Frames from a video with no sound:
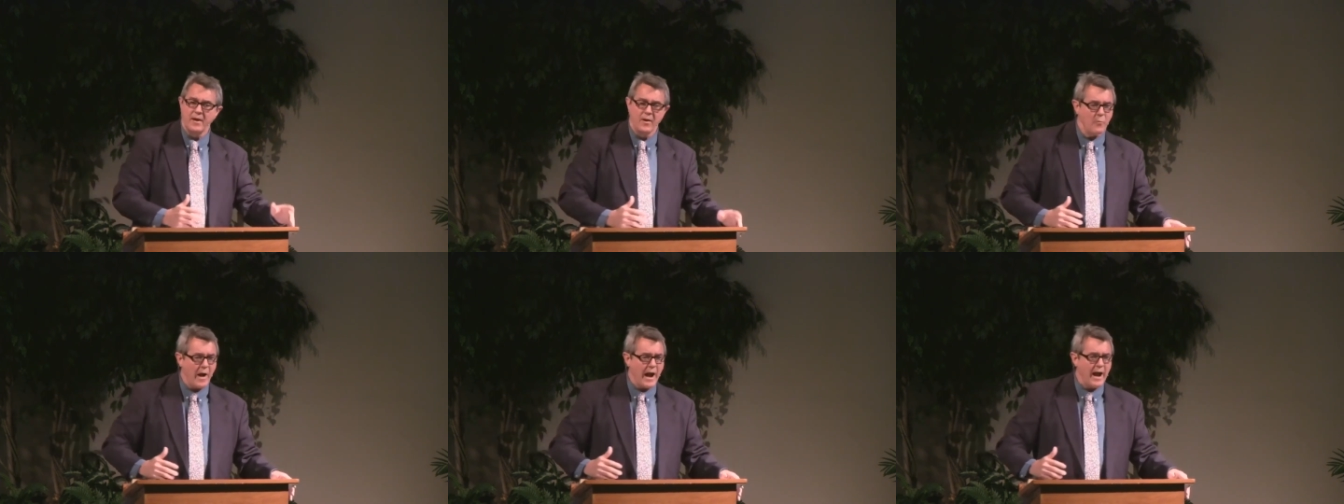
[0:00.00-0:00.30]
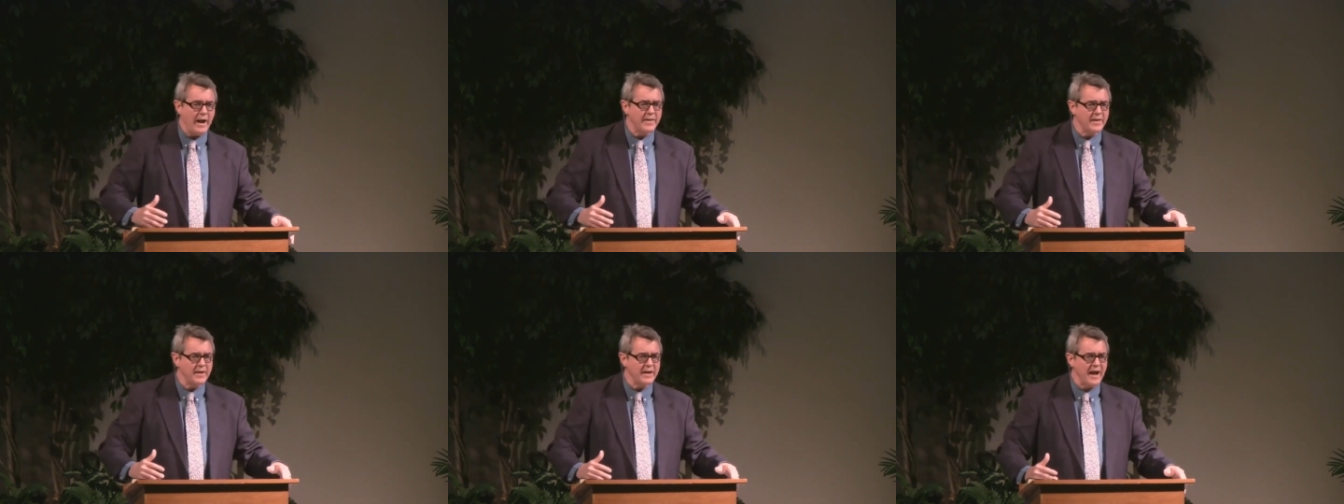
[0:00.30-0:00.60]

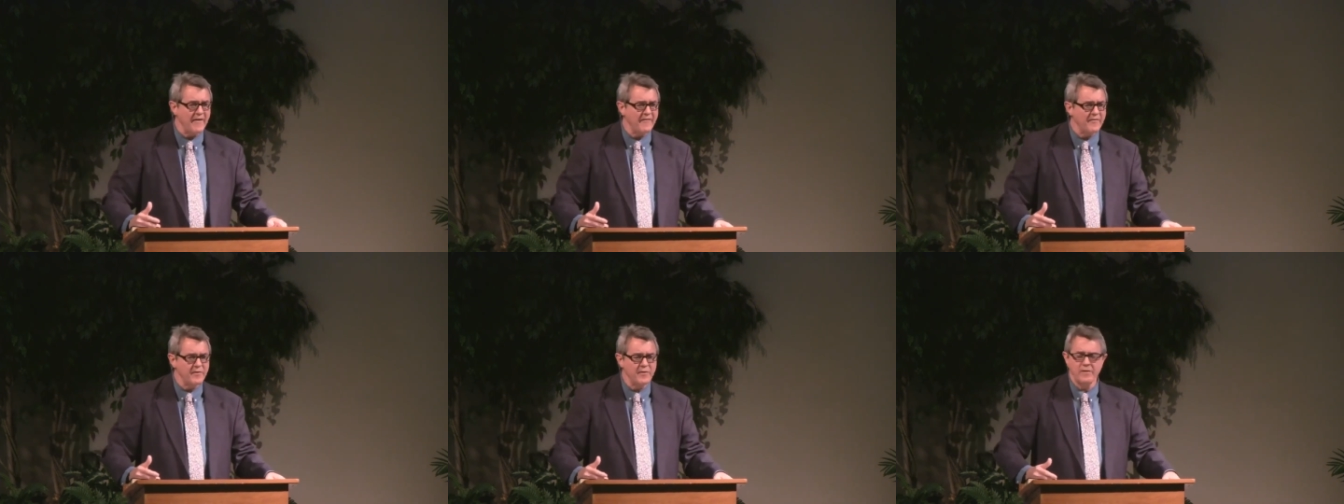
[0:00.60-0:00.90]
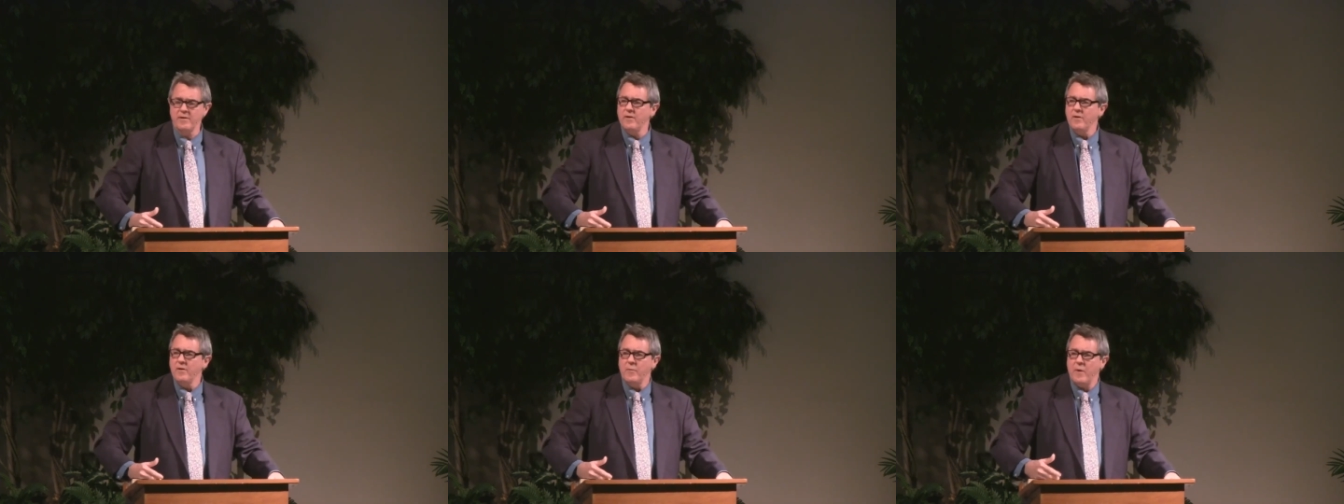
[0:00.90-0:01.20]
Why did the
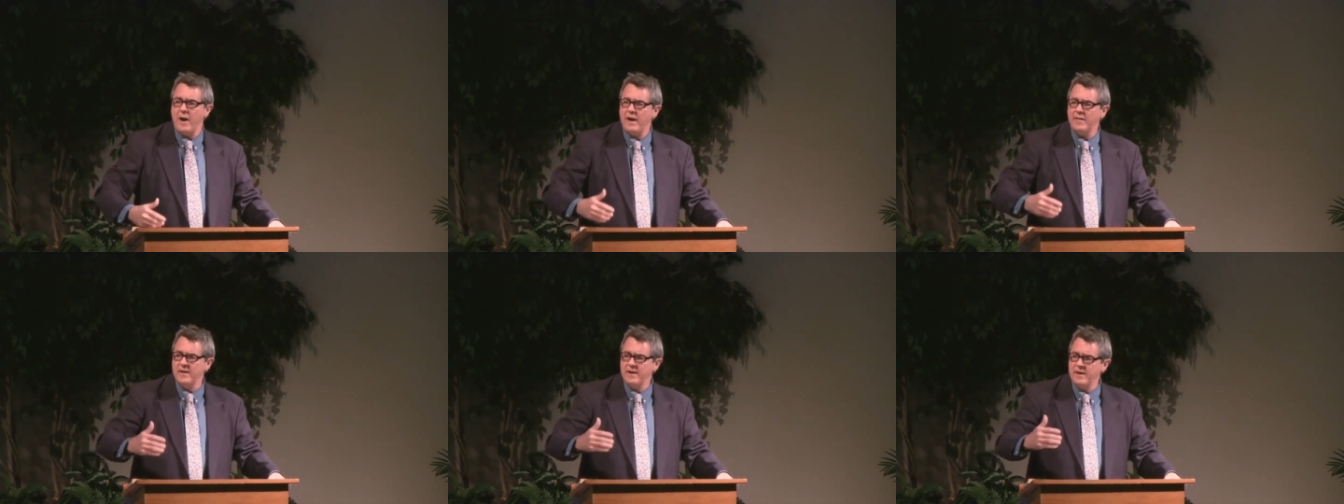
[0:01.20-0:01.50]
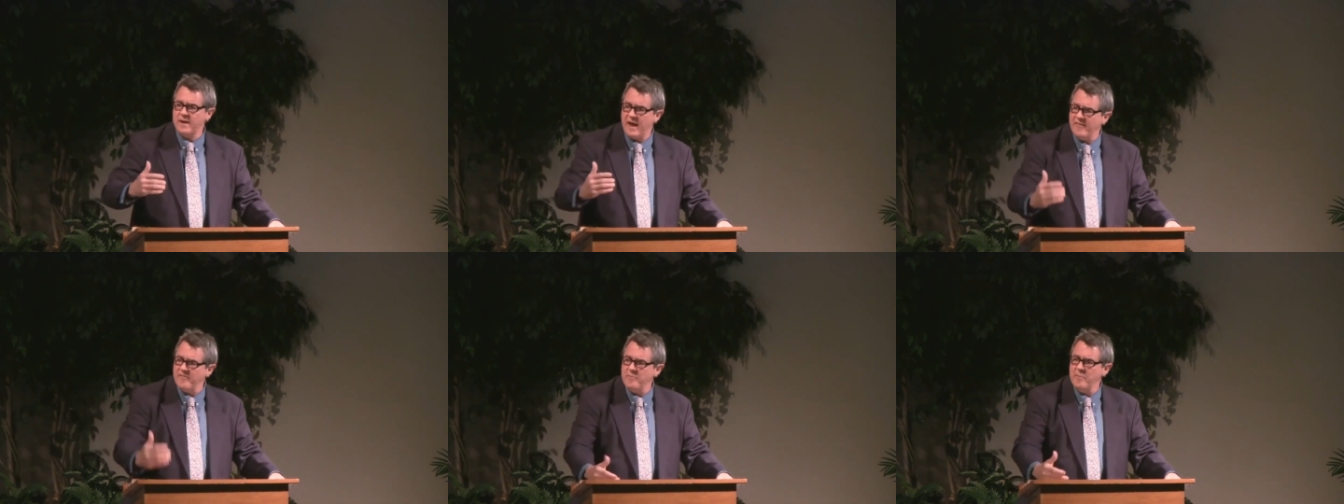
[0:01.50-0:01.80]
governor why did the
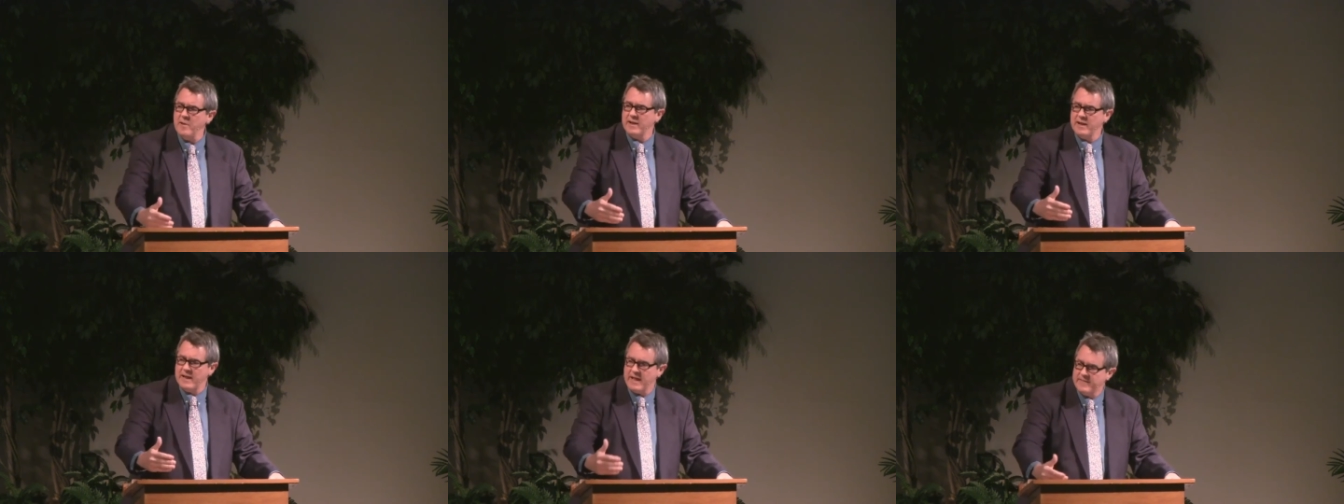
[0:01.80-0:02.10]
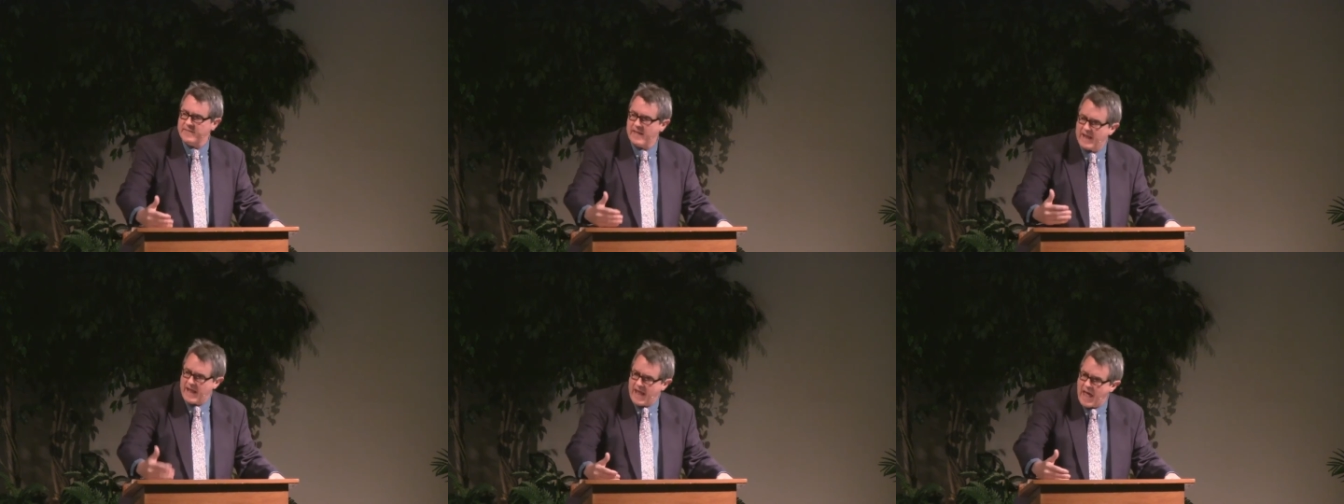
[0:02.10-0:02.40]
government
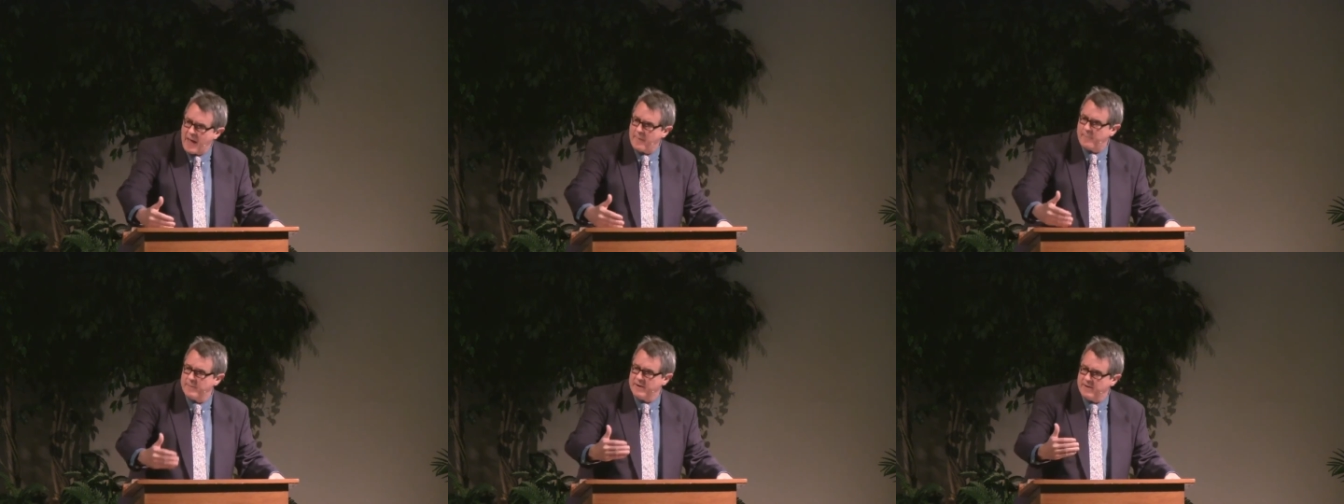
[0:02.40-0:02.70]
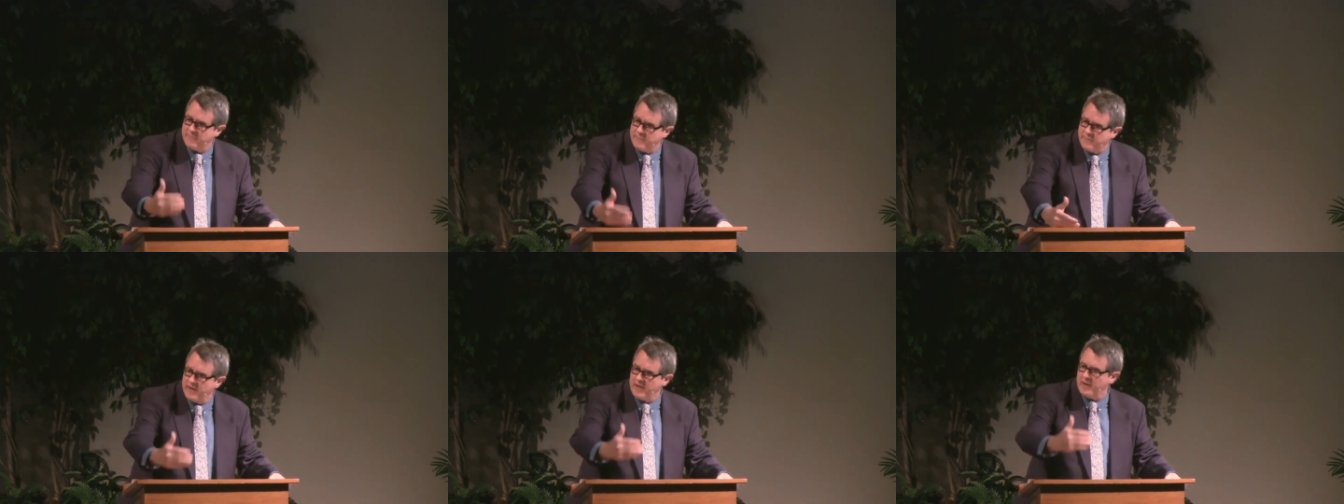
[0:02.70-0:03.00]
let that happen
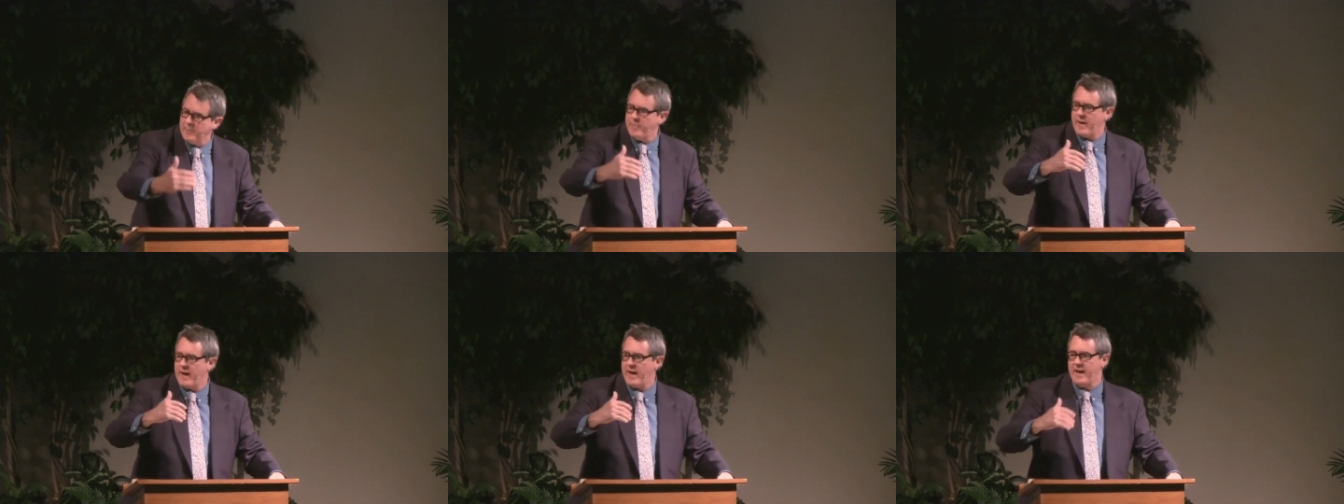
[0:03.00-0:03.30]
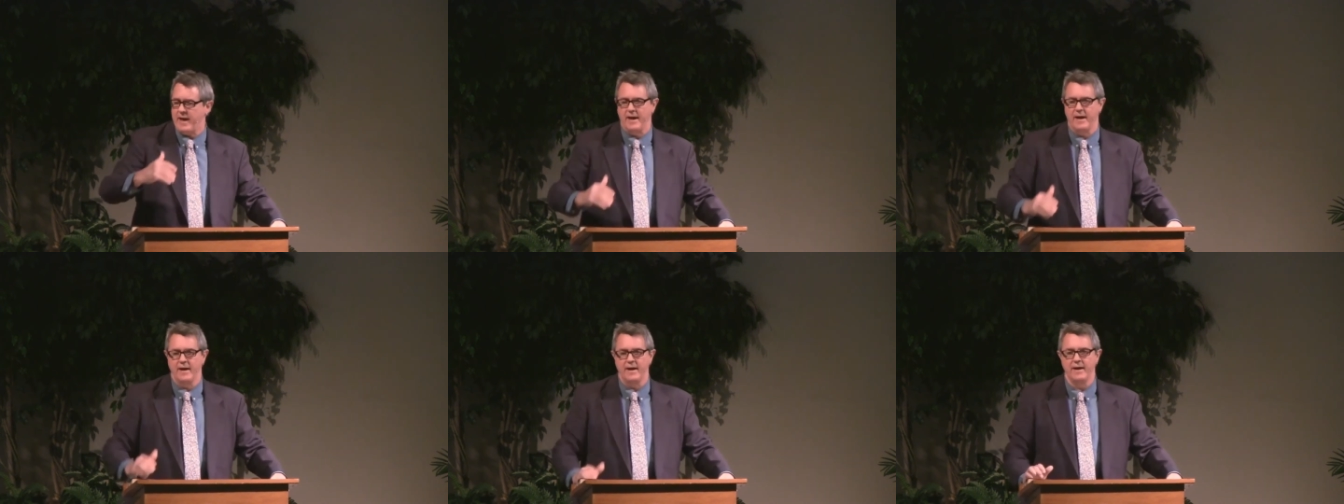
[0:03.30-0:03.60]
in Philippi?